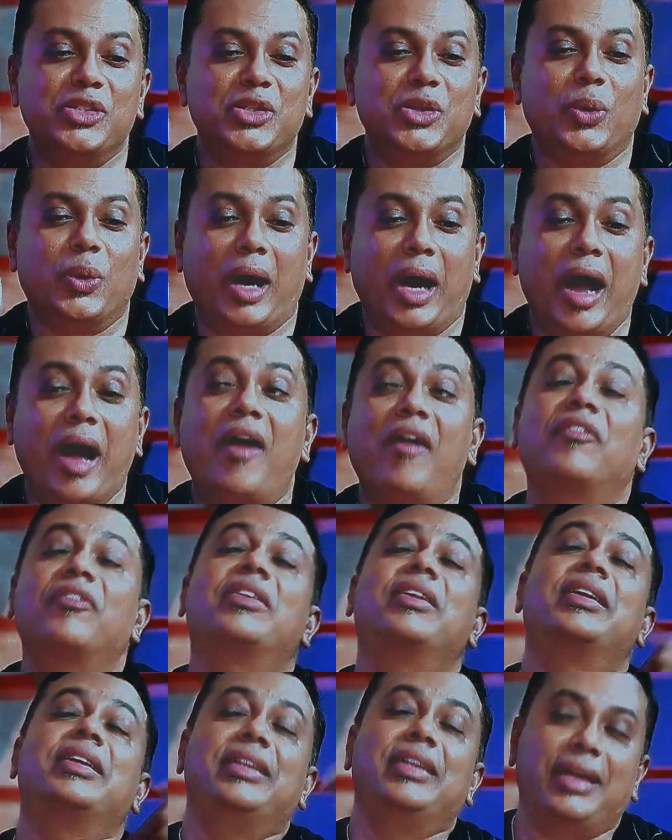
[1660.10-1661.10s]
So
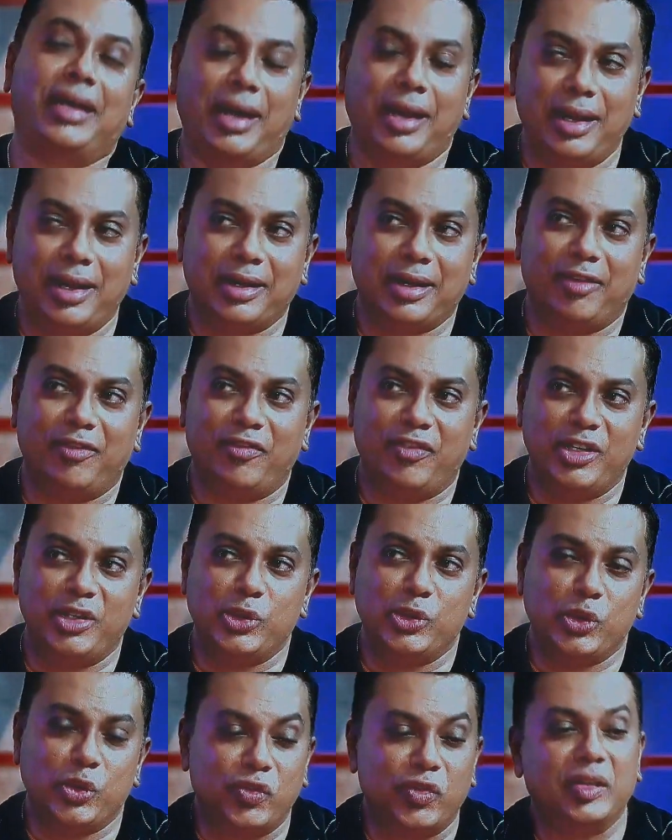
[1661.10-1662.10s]
after the Alarkam
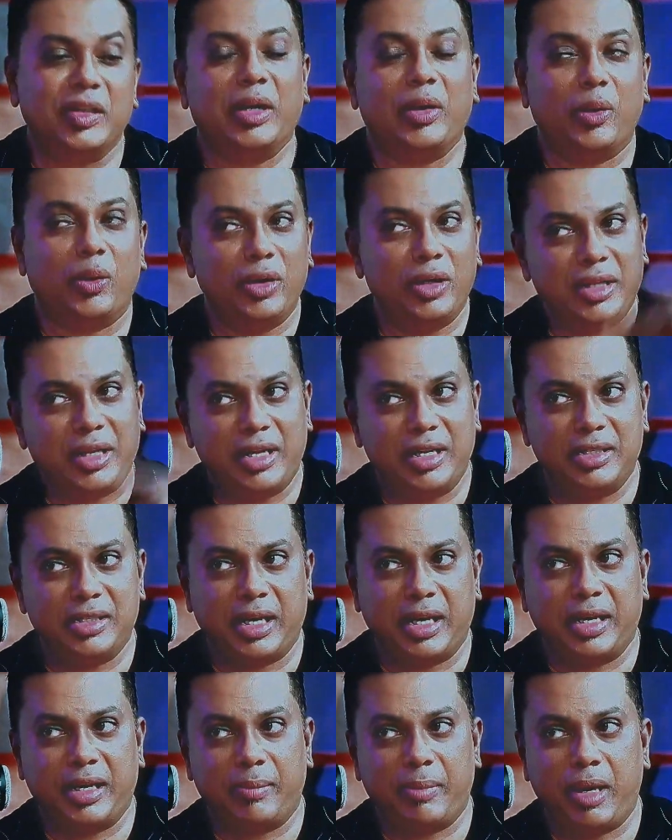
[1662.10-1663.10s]
phase was over, then he
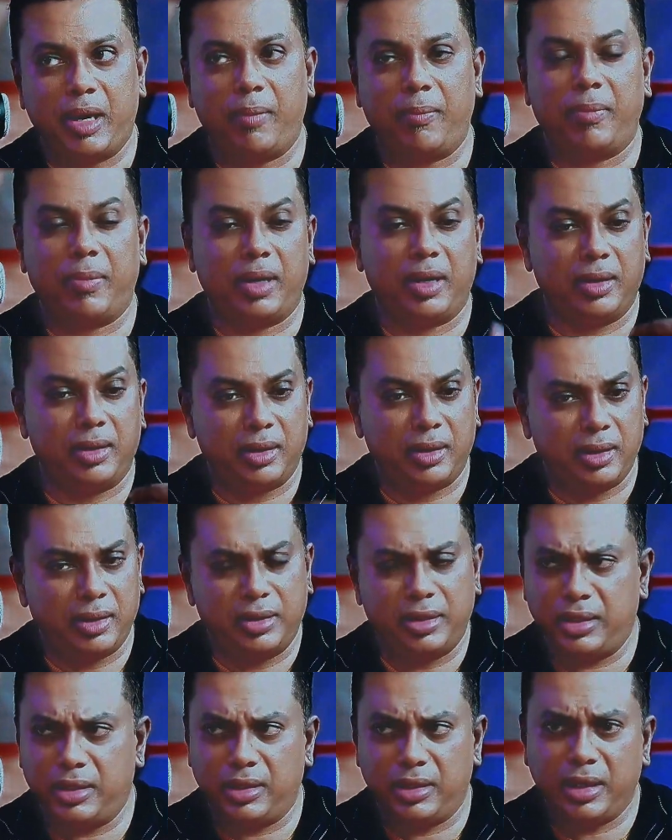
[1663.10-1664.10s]
signed them up, and
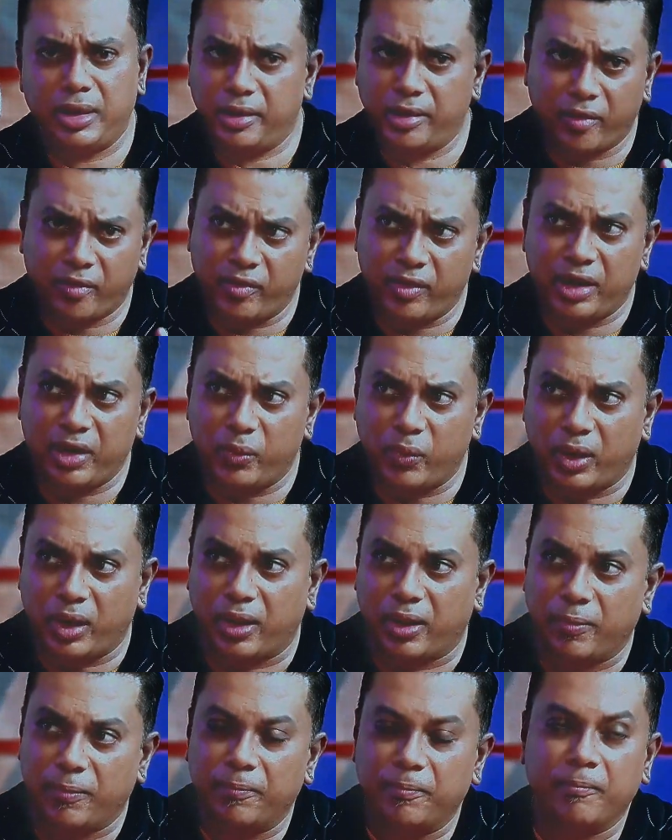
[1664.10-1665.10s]
it did really
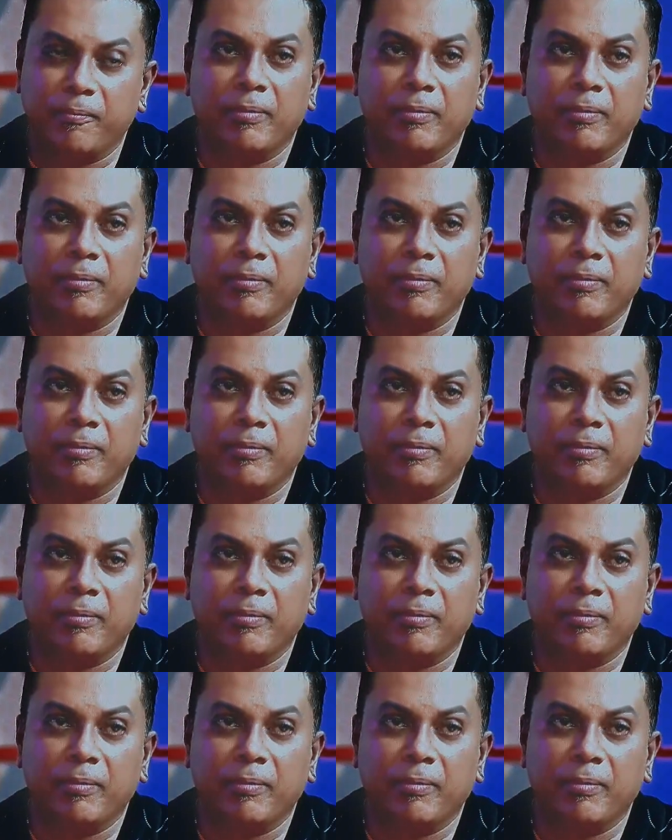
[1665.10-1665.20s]
well.